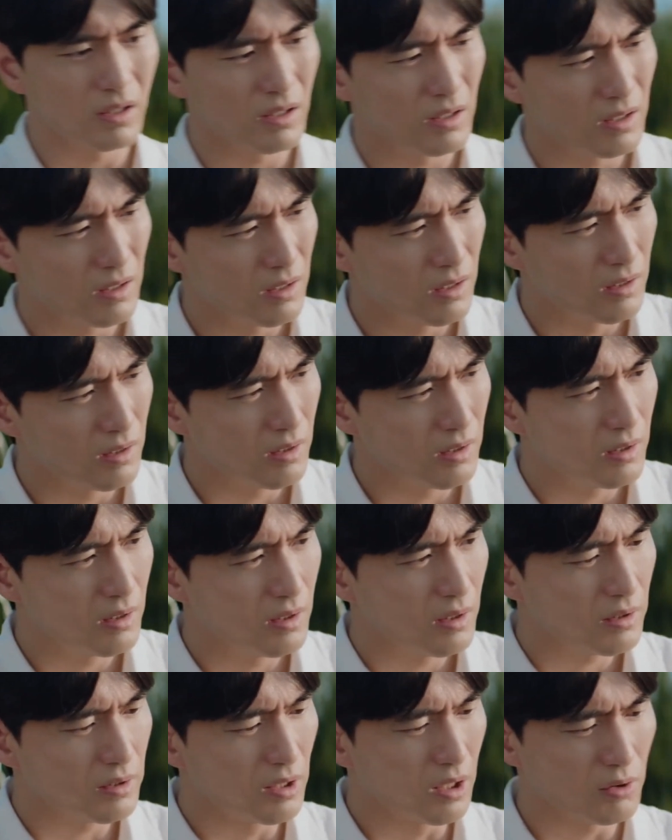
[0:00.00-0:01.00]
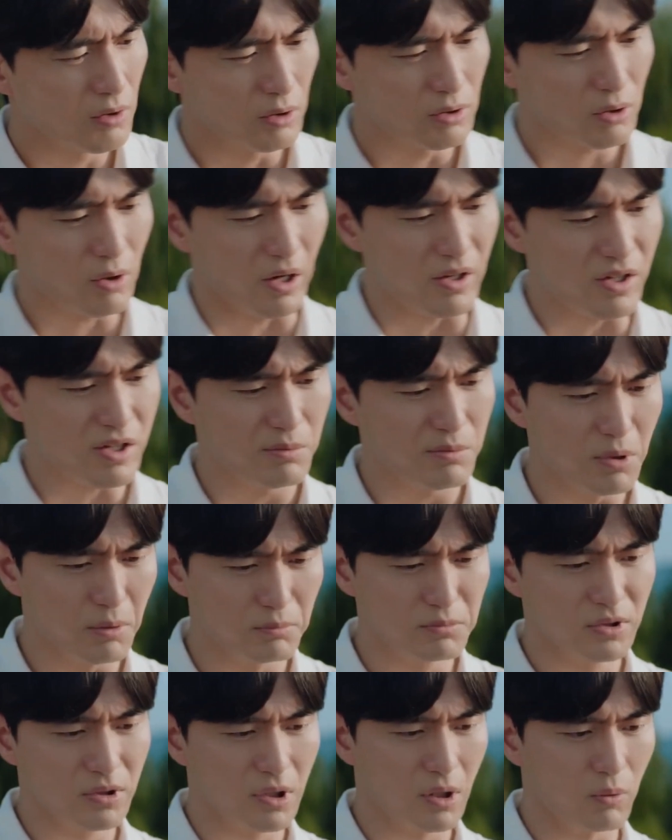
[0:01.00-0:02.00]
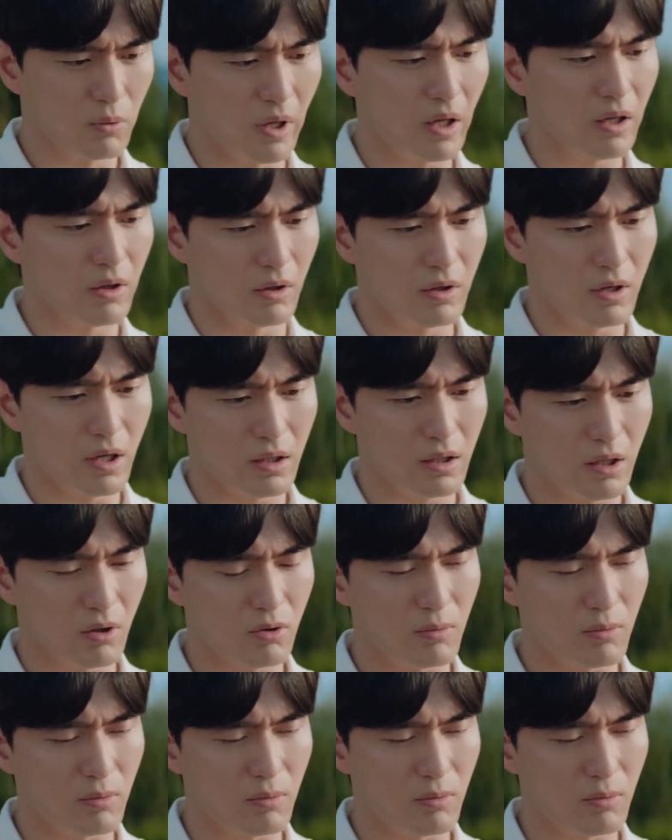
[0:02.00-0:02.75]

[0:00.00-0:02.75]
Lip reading: Jung Hyun-oh openly admitted his interest,